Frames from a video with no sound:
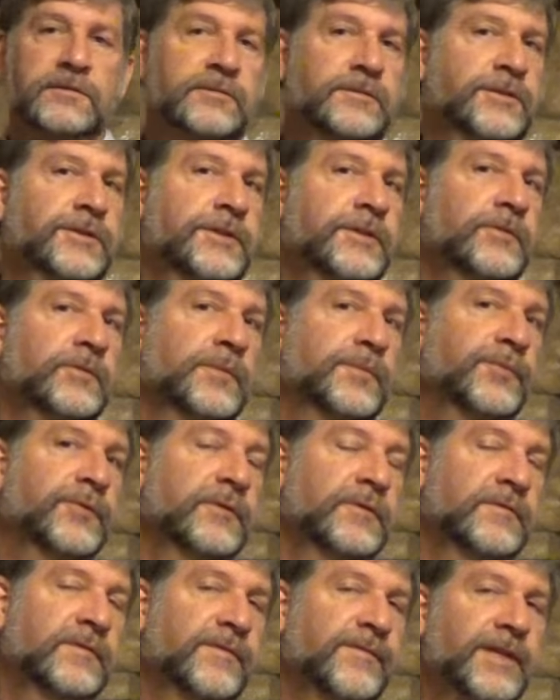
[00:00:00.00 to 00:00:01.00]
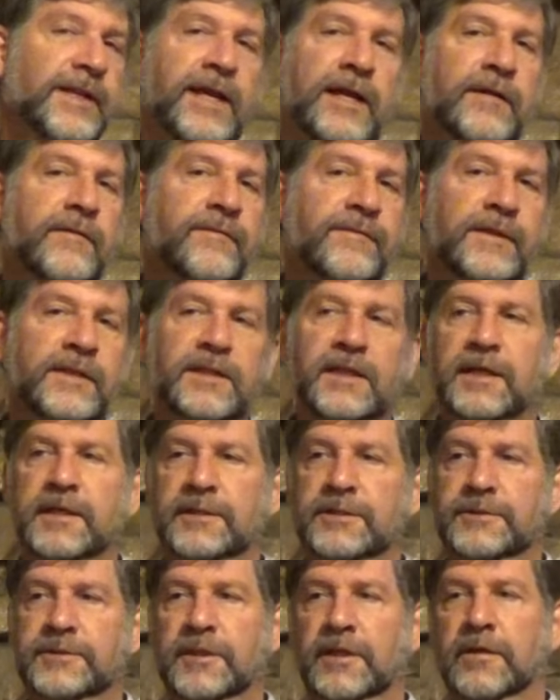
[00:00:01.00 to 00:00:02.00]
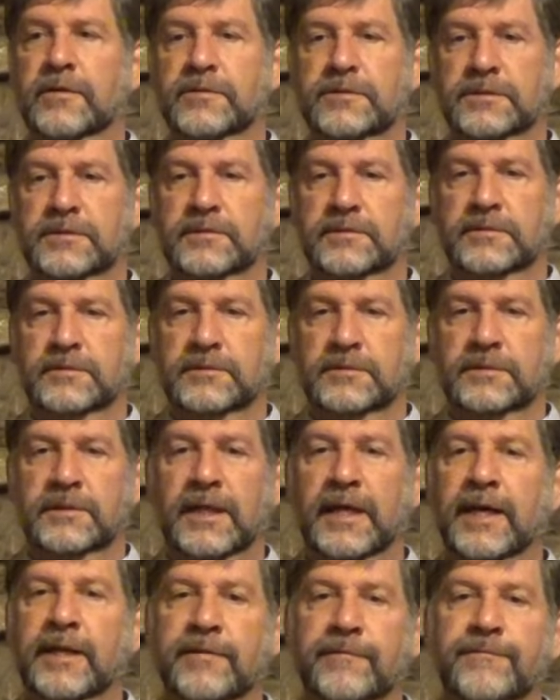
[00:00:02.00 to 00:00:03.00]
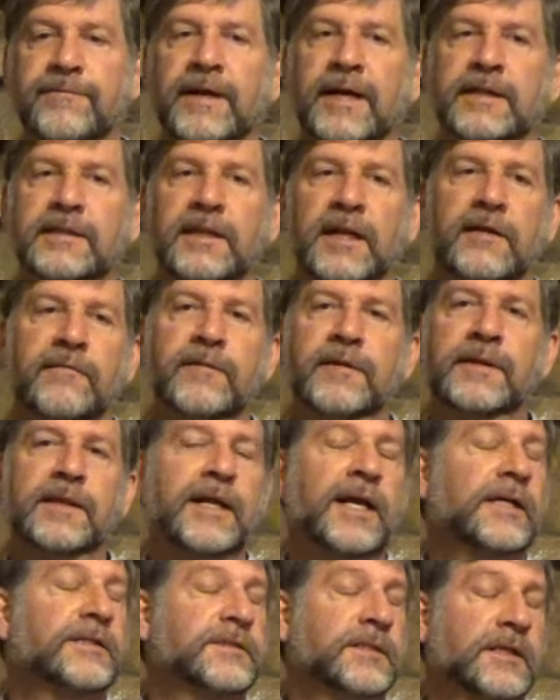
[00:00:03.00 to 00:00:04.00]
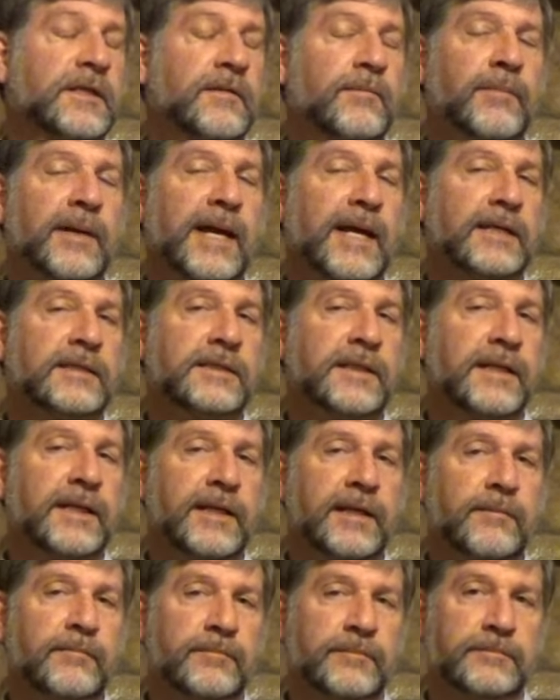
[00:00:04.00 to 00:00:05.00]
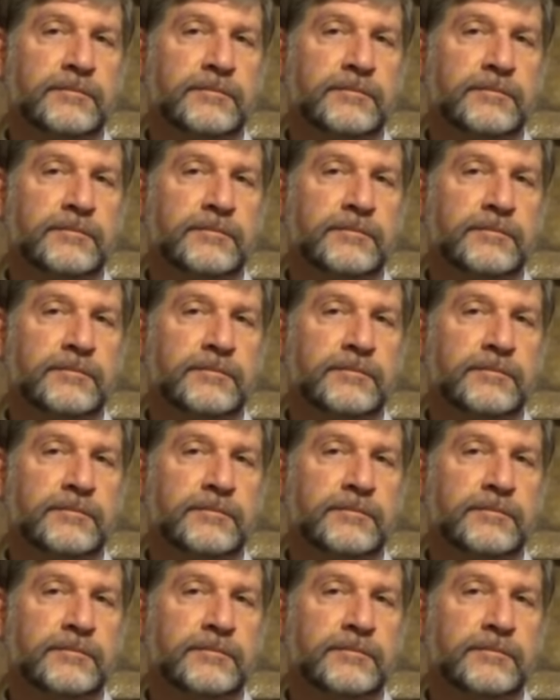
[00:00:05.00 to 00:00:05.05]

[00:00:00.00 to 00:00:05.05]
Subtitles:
Do you approve of the envy that he shows and the fact that everything has to come back to him?